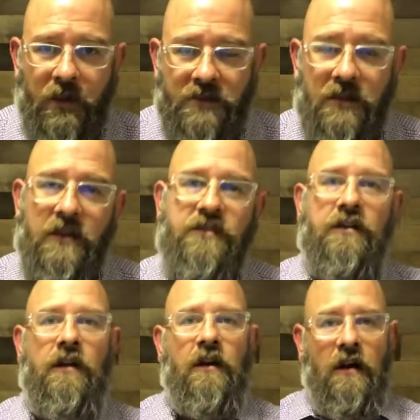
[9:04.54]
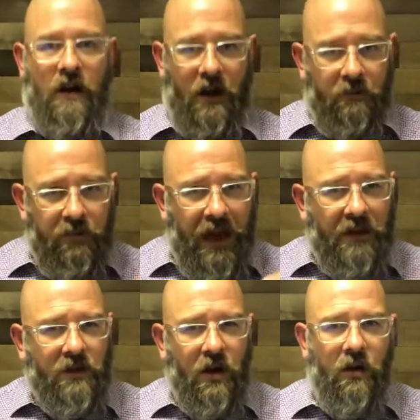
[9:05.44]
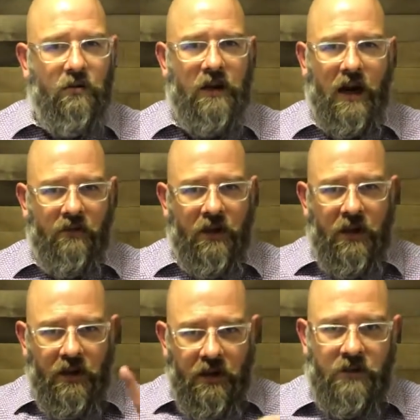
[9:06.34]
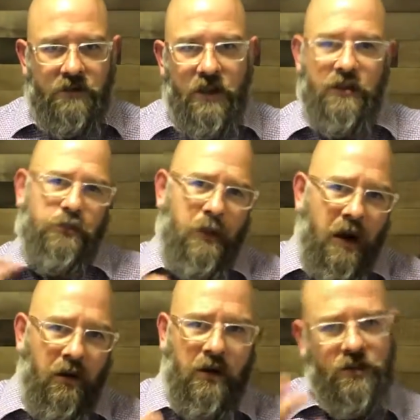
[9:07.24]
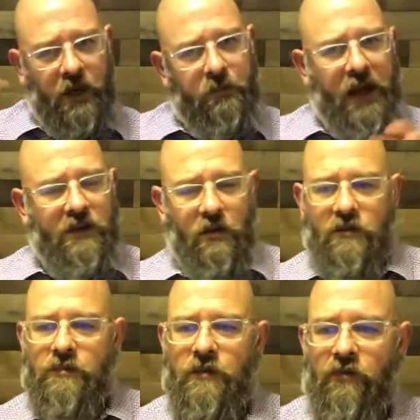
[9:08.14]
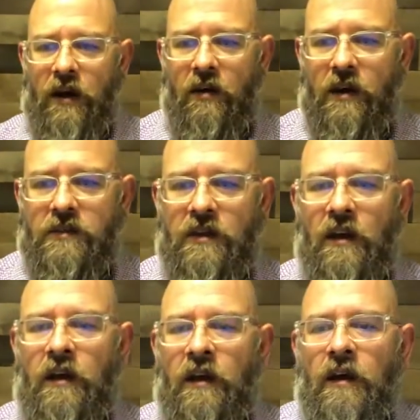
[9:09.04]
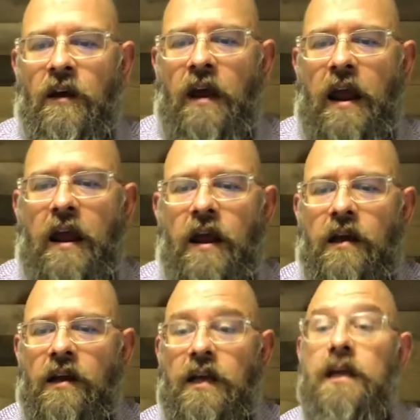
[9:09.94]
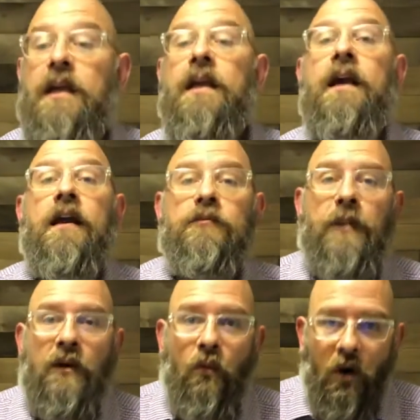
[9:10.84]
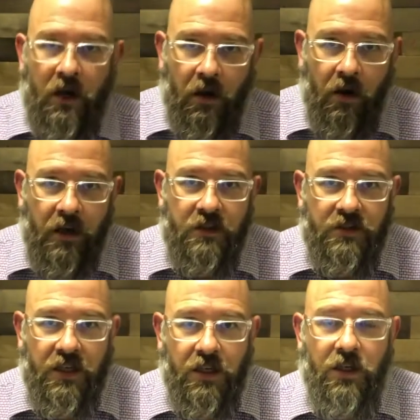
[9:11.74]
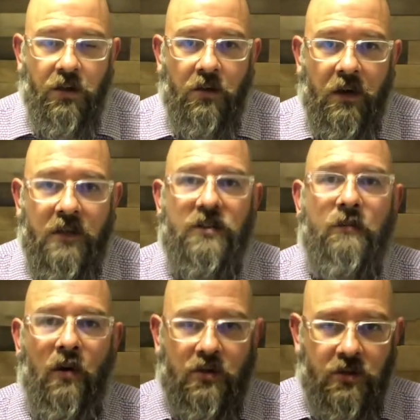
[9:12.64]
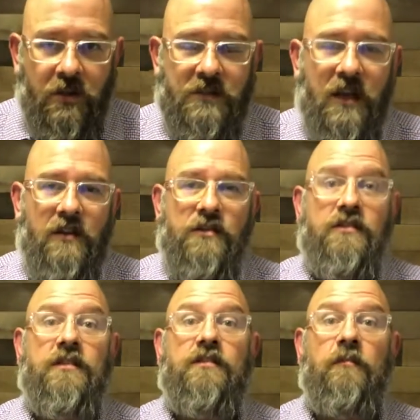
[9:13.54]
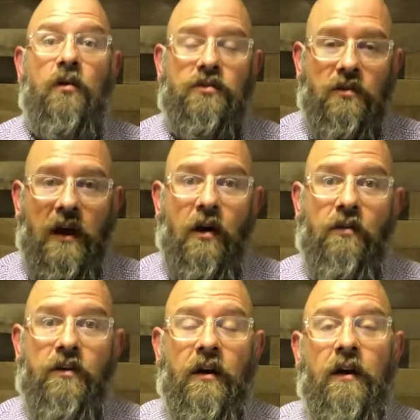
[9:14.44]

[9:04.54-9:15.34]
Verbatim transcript: business, kind of plateaued kind of in his marriage, kind of plateaued in some different areas. And he has been working on his EQ, his emotional intelligence, his emotional health.